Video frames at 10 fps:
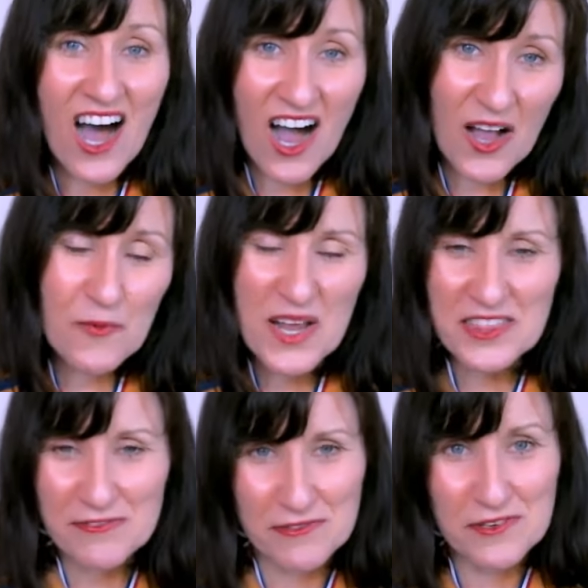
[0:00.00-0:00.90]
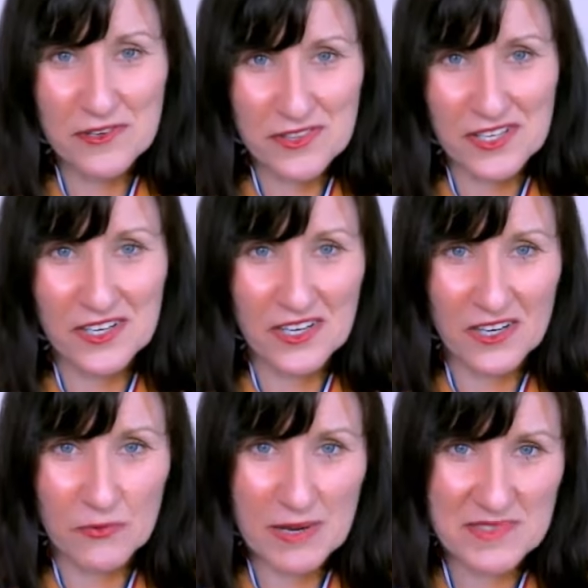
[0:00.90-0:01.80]
I went through
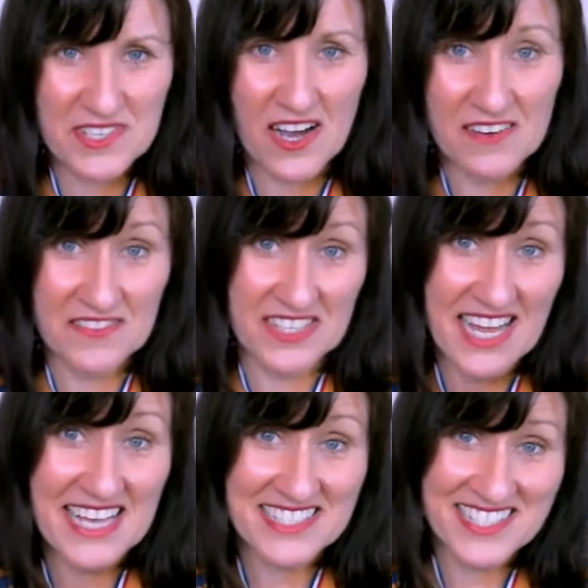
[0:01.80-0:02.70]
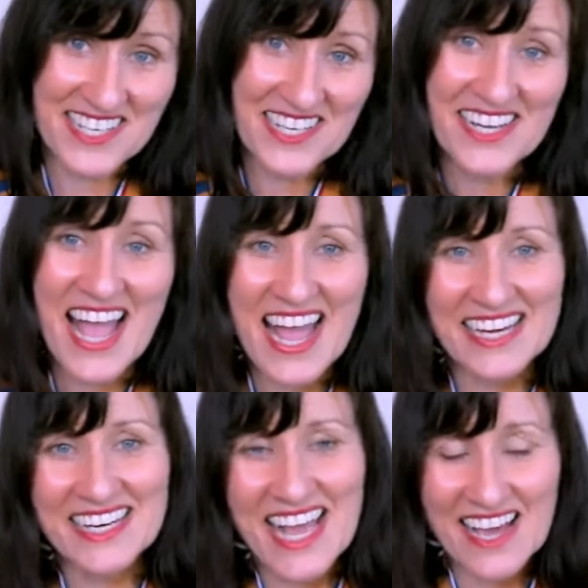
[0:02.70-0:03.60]
the website for the last year
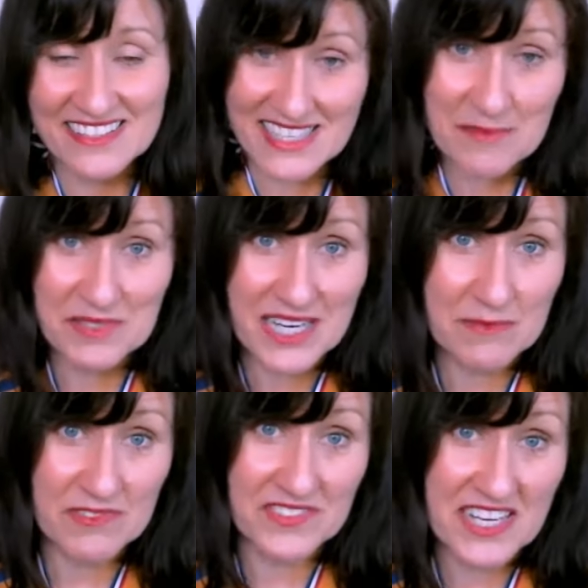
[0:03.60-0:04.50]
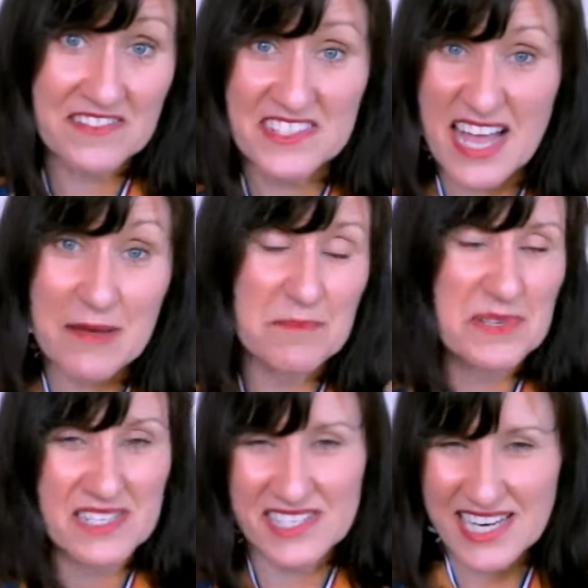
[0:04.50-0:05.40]
and counted up the number of deaths that
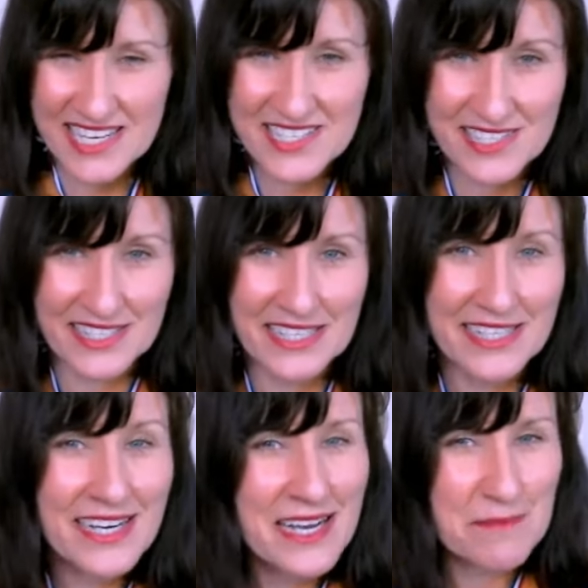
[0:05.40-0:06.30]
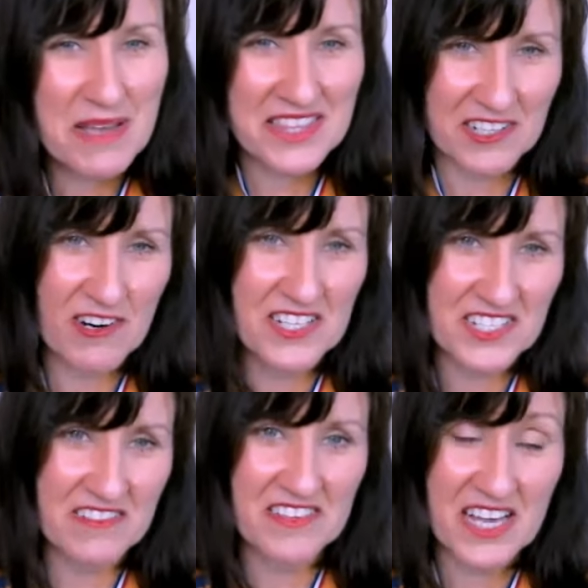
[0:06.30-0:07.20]
potentially met the
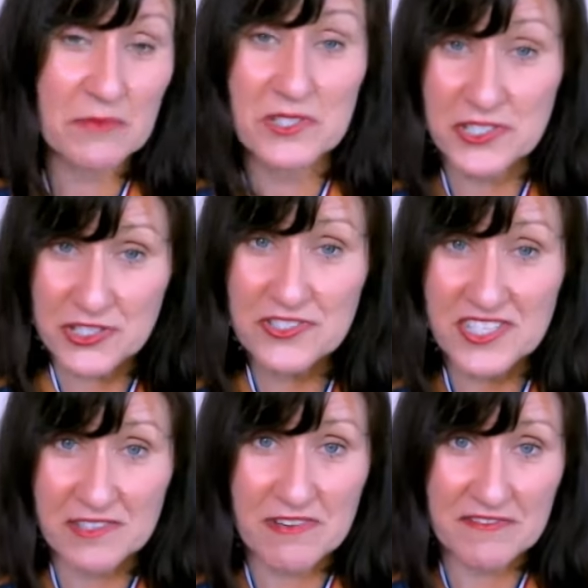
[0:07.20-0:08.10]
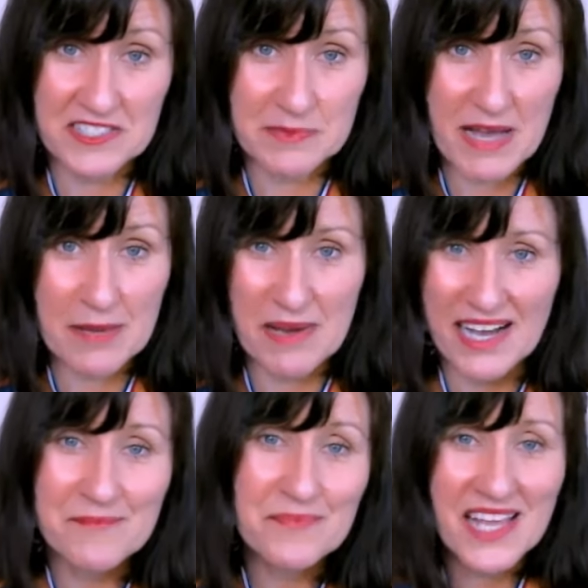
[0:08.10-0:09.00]
criteria that was used in the reference
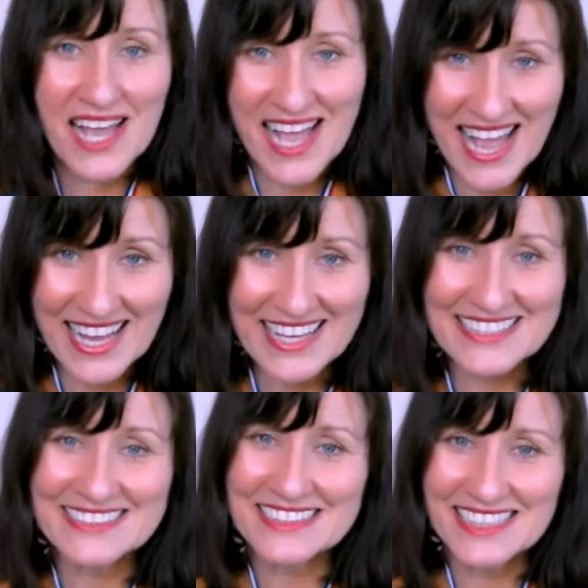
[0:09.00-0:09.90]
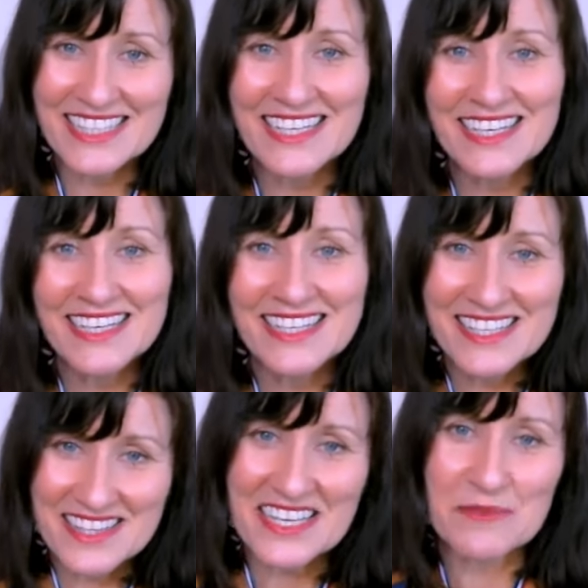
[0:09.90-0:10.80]
paper, and
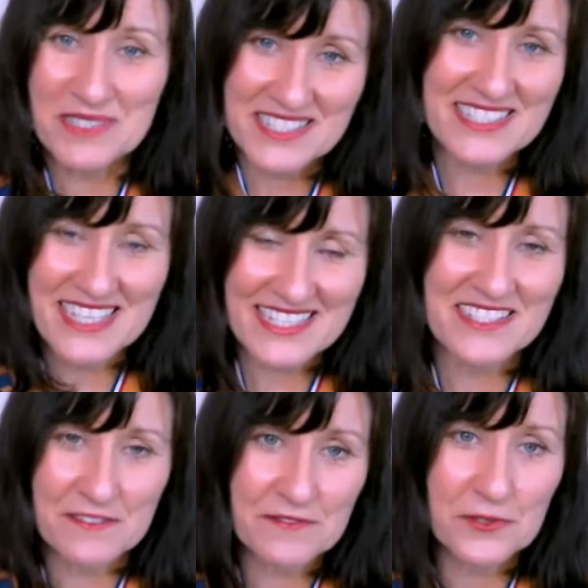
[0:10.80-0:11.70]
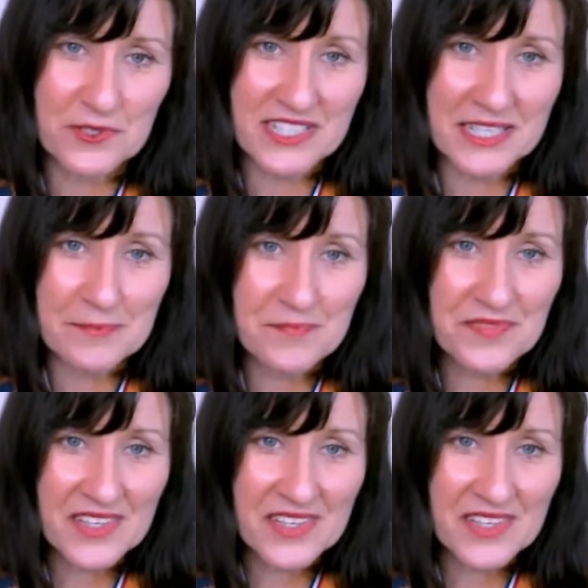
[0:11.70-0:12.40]
there was less than 40.